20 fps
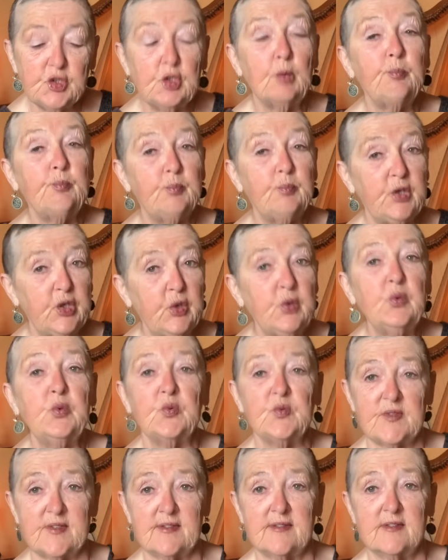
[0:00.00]

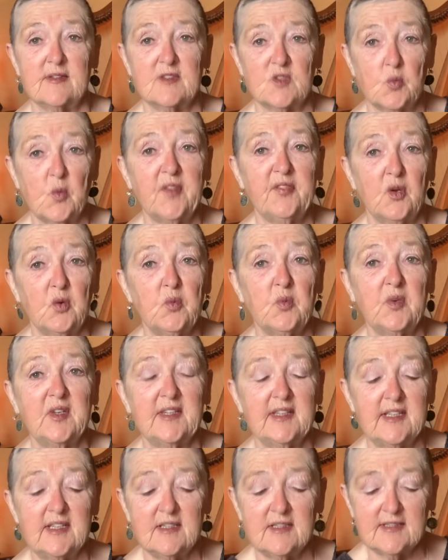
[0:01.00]
abuse, is what they're
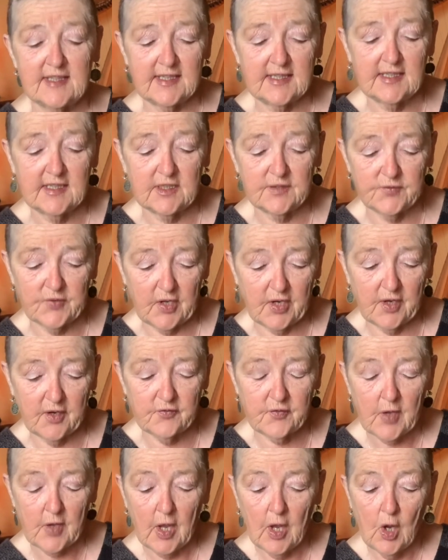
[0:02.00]
really indicative
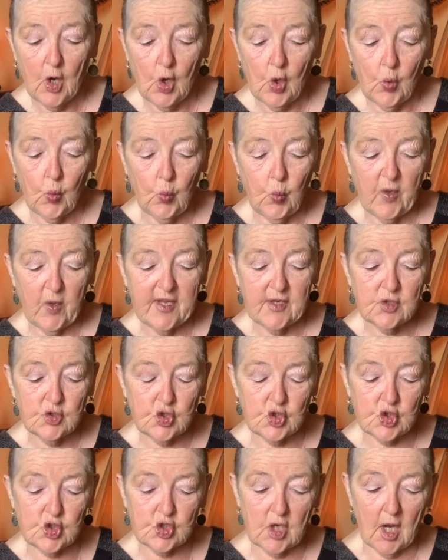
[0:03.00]
of,
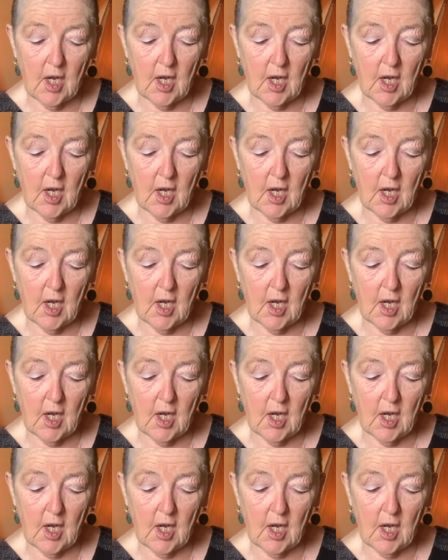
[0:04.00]
which